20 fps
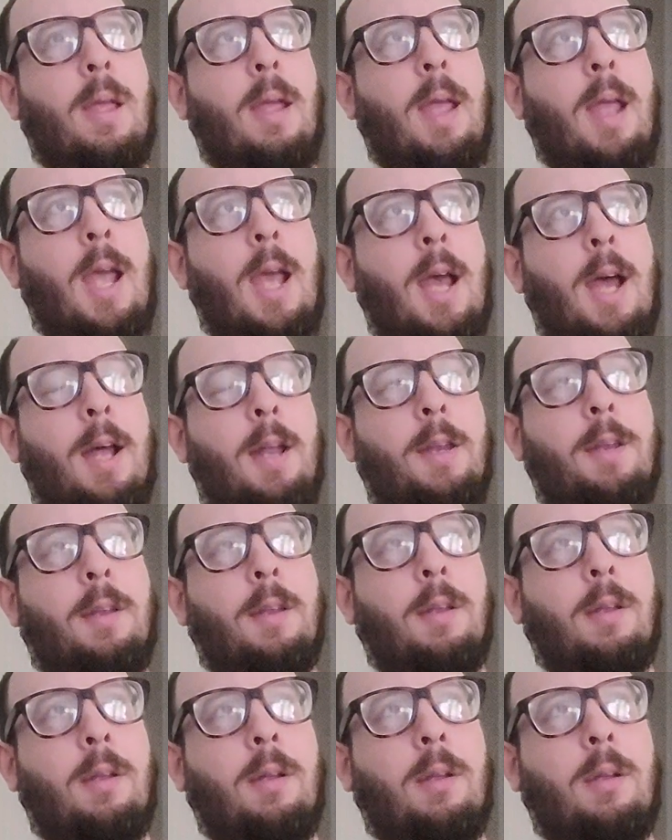And
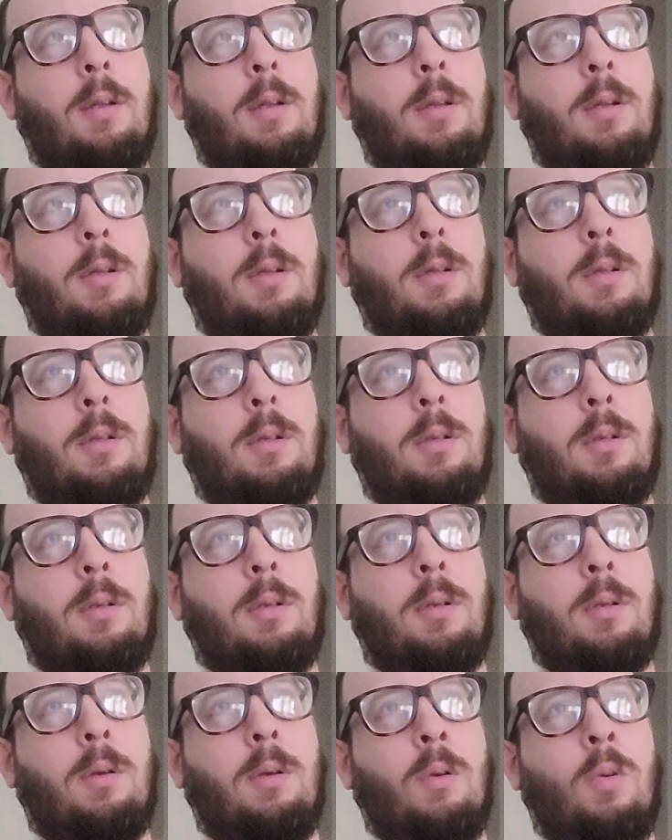
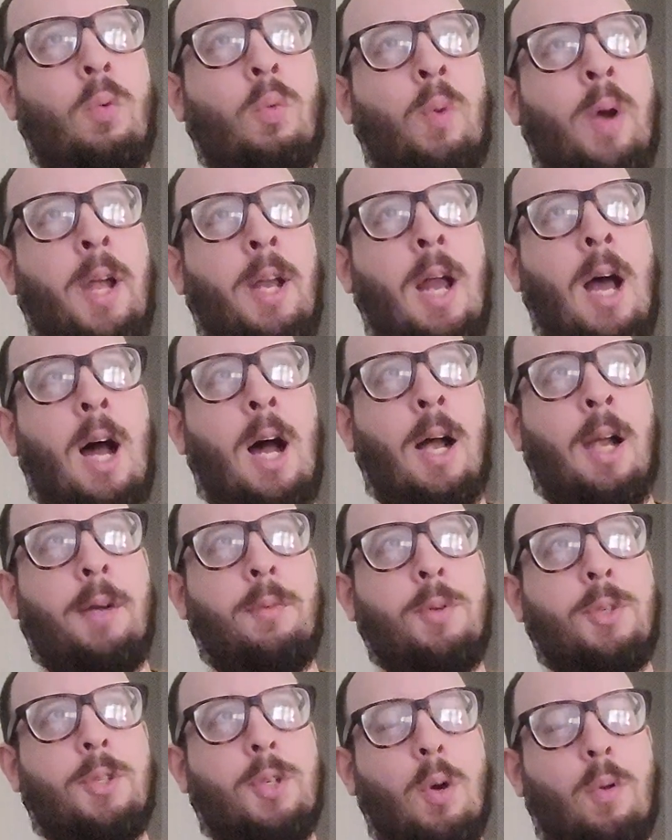when I
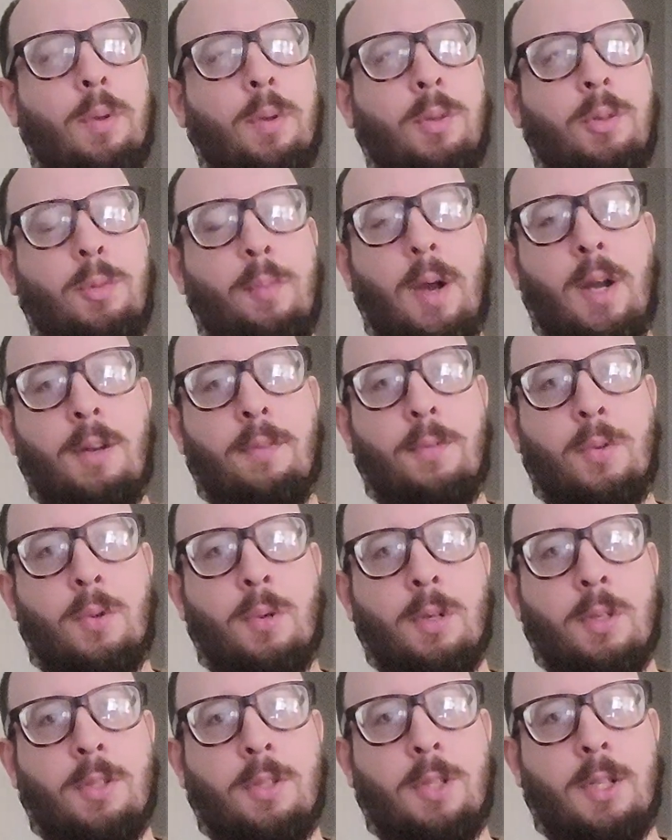was going through my
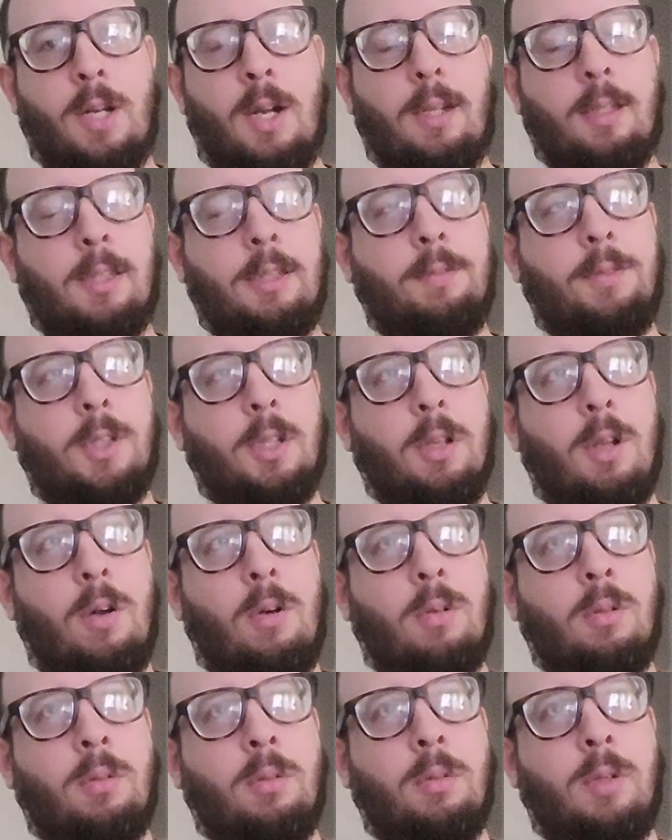divorce and I lived
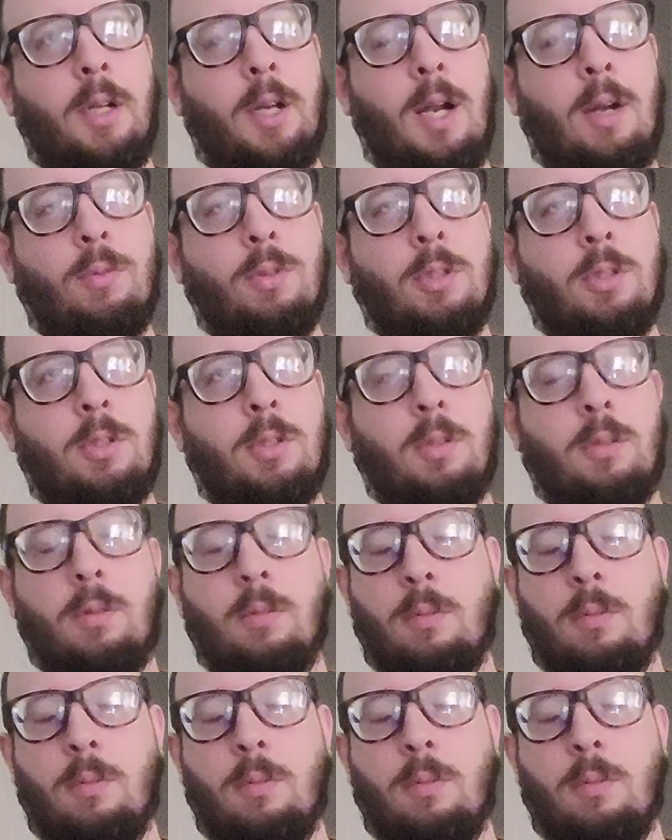alone and I was